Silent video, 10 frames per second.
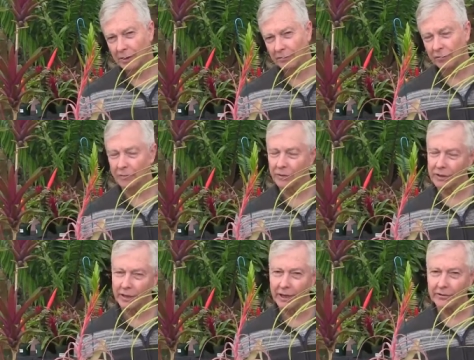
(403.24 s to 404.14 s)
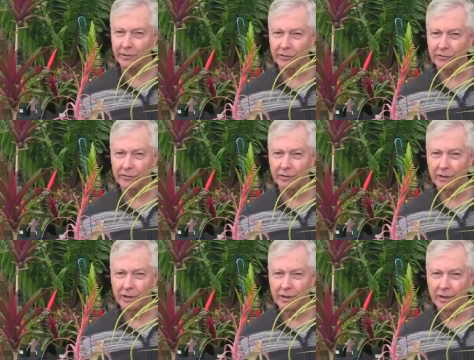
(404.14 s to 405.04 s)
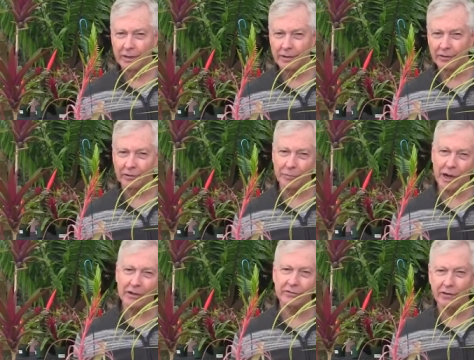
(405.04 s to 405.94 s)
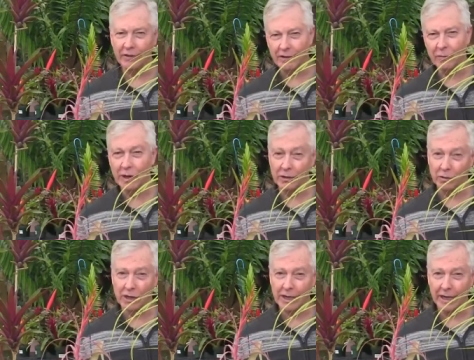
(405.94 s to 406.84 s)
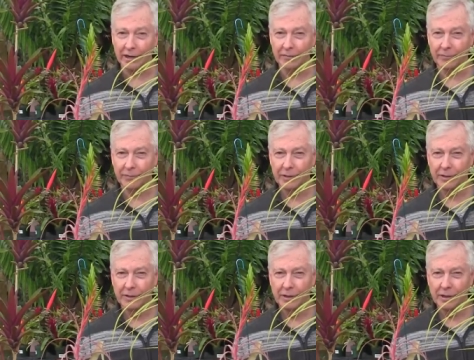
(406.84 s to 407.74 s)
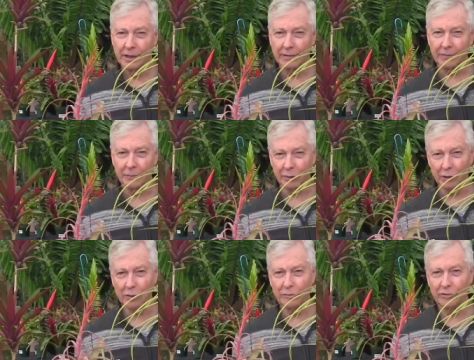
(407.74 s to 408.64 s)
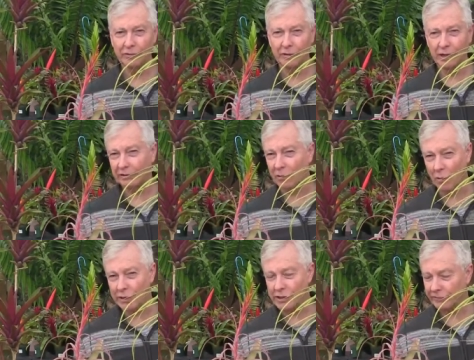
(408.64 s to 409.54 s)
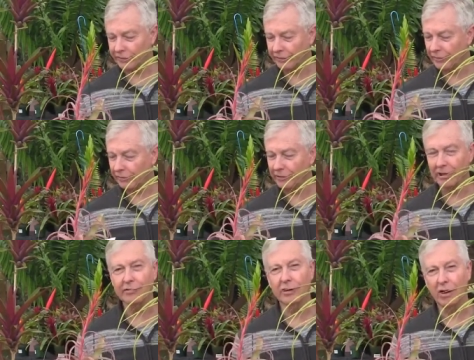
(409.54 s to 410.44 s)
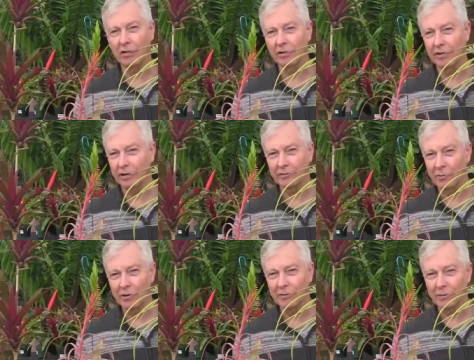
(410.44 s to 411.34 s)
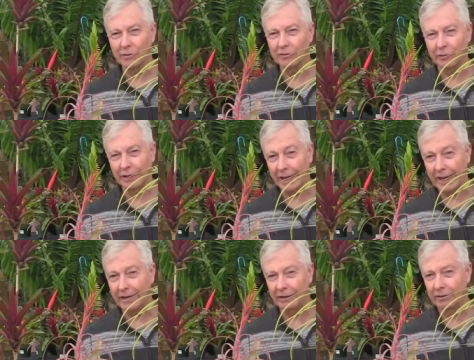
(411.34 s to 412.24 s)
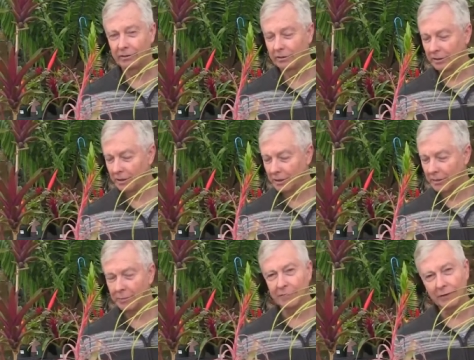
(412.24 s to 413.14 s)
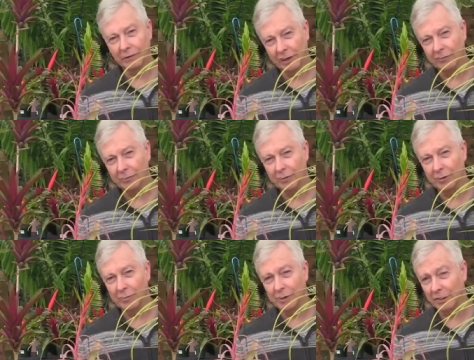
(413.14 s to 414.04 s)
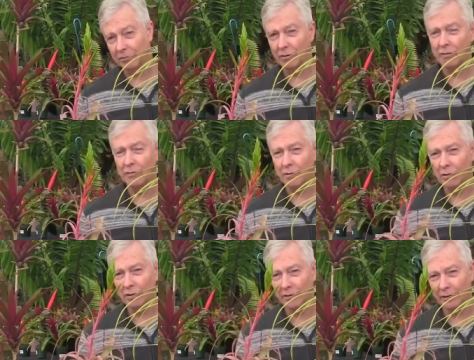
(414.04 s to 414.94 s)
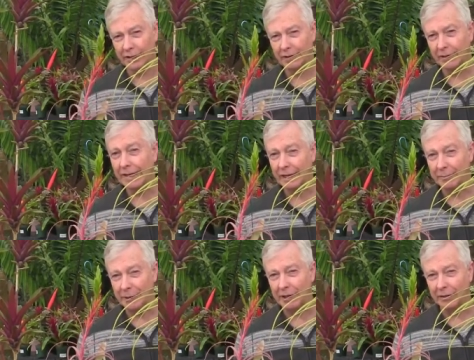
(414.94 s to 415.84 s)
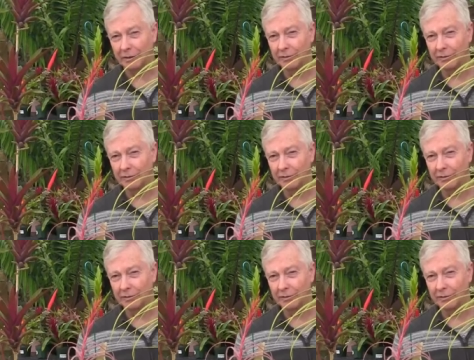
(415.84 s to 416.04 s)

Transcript: So for collectors, there's a positive either way you look at it. If it blooms, it's gorgeous, it turns lots of color, and that's wonderful, so yay. But if it doesn't bloom, it'll grow for a whole nother year and get bigger,